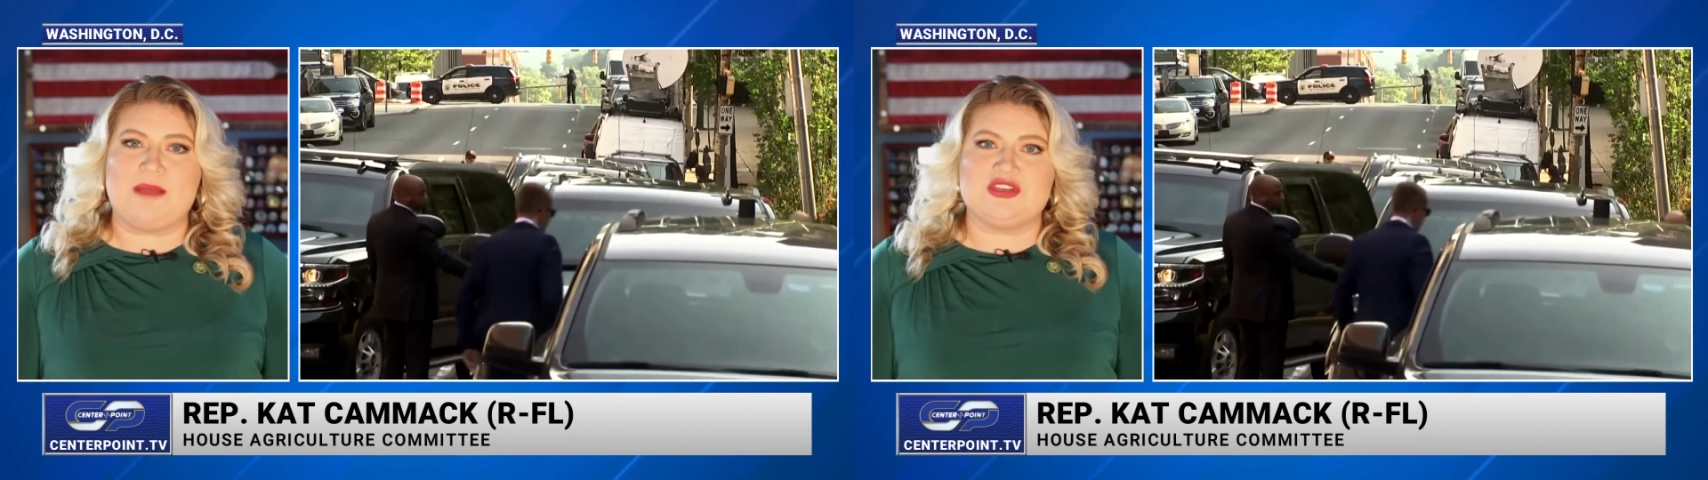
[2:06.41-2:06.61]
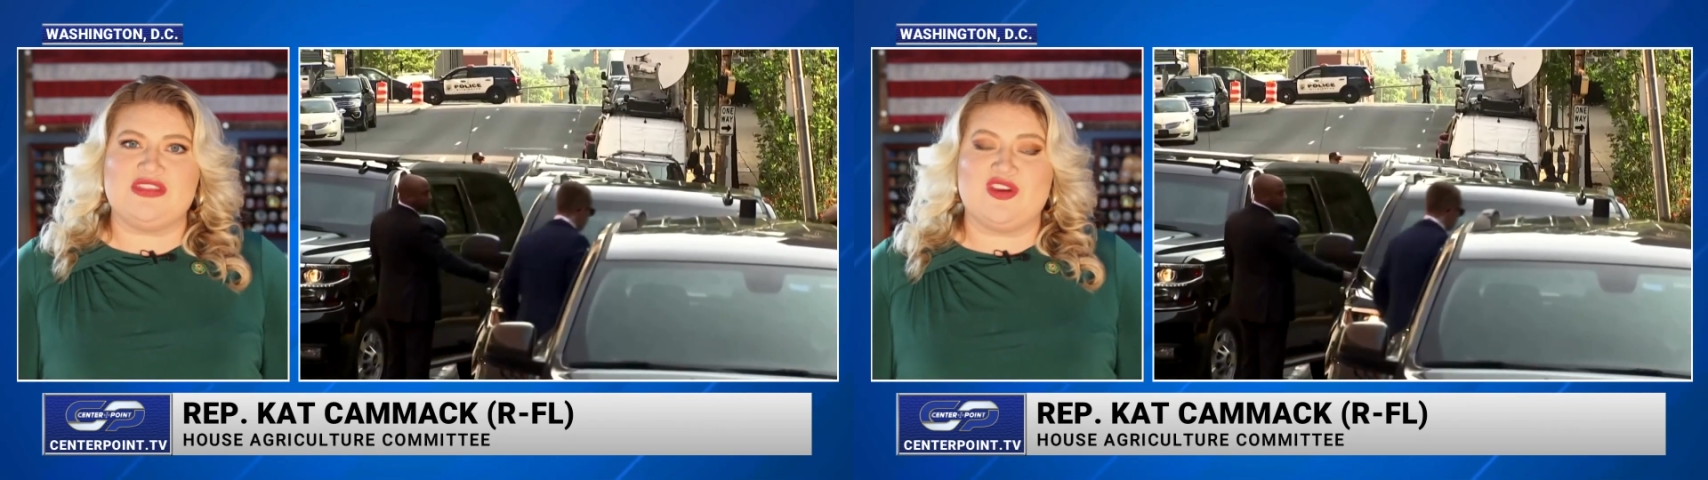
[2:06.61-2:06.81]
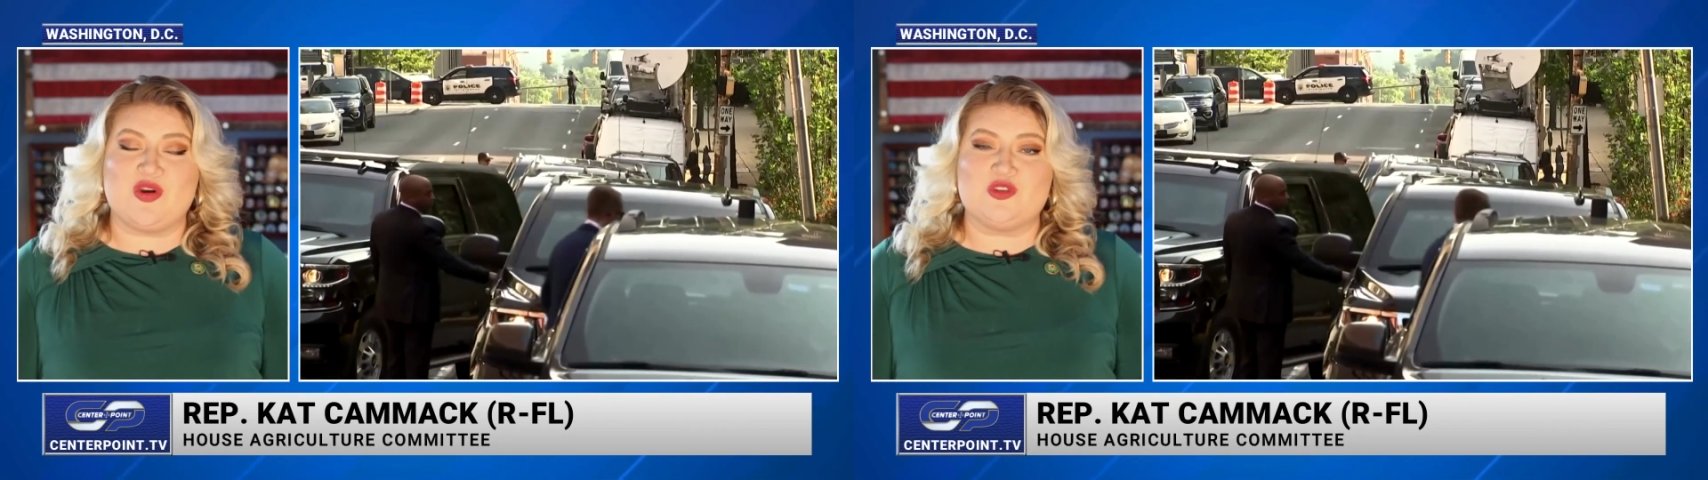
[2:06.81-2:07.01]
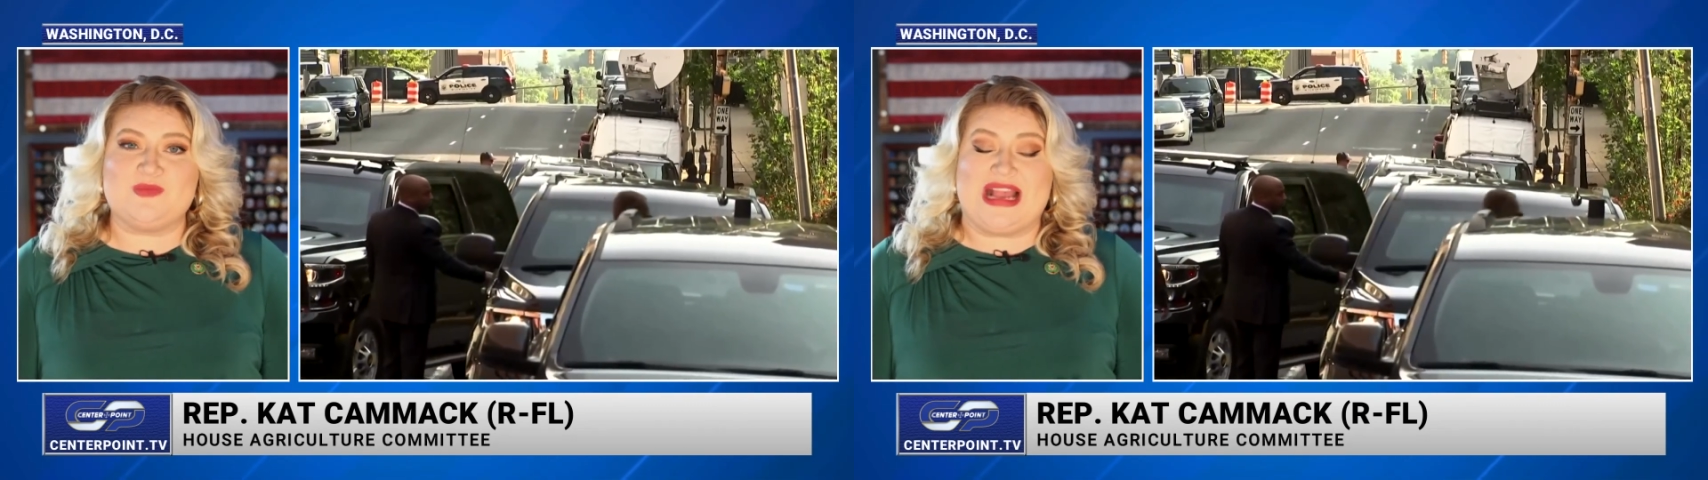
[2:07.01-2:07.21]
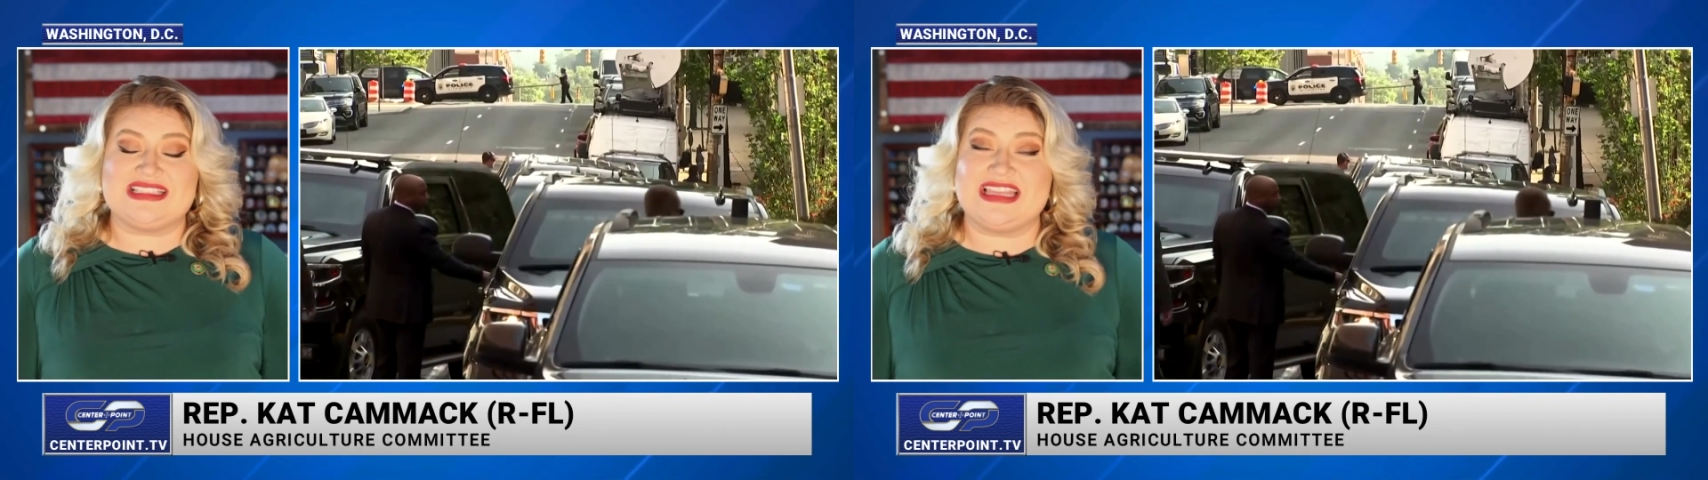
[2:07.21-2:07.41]
sheet that goes
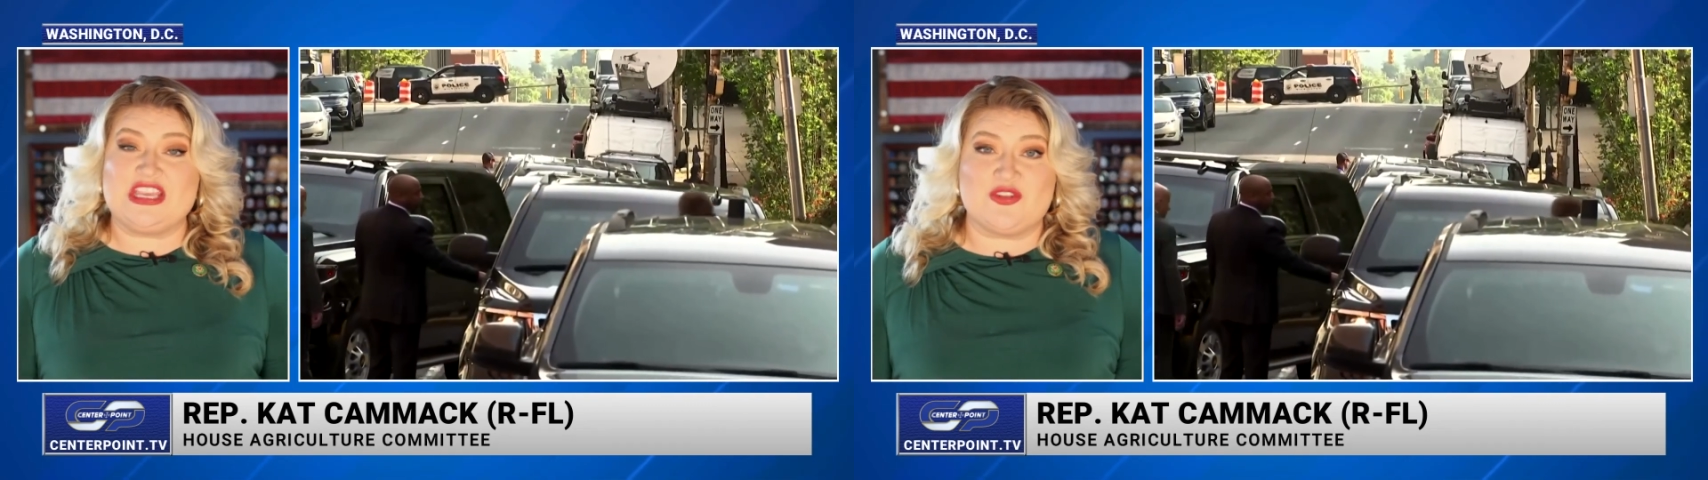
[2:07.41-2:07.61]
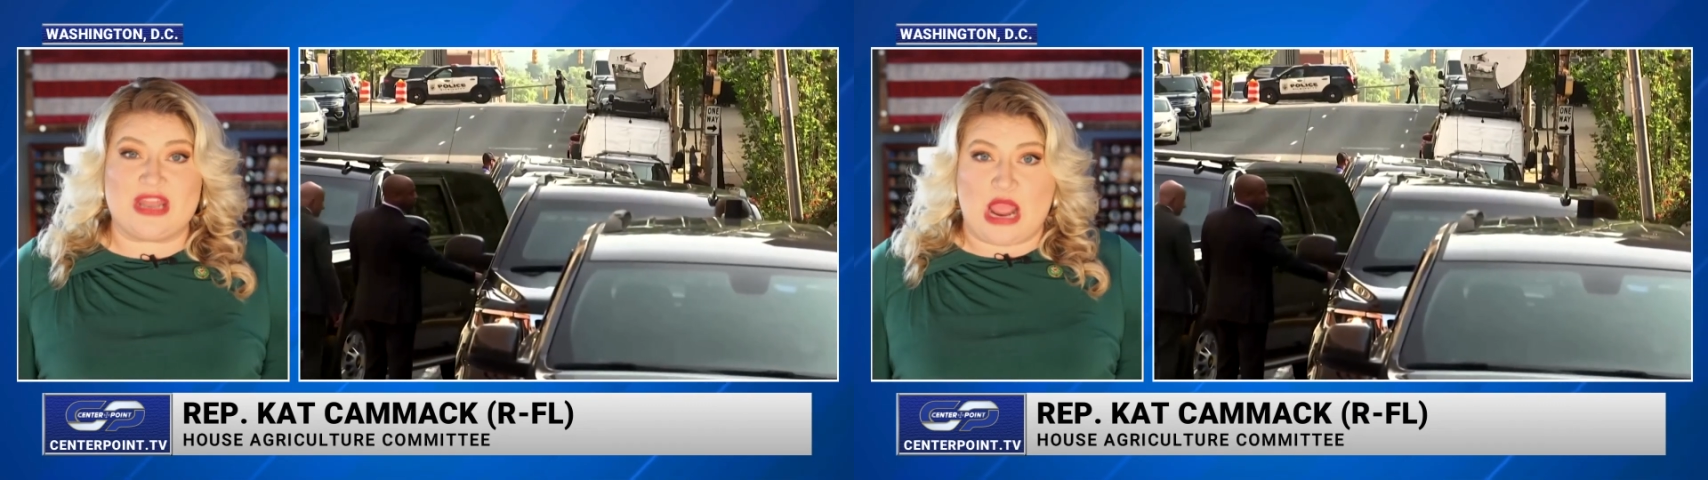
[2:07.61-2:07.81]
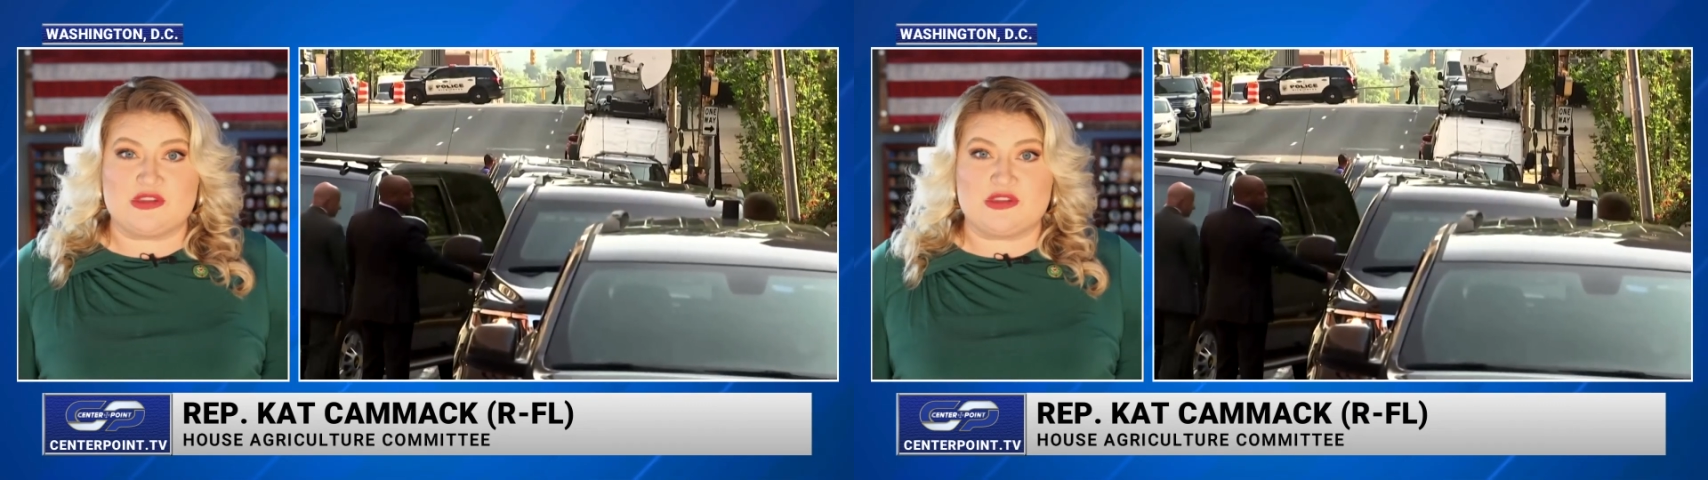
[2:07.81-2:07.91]
back to the year that I was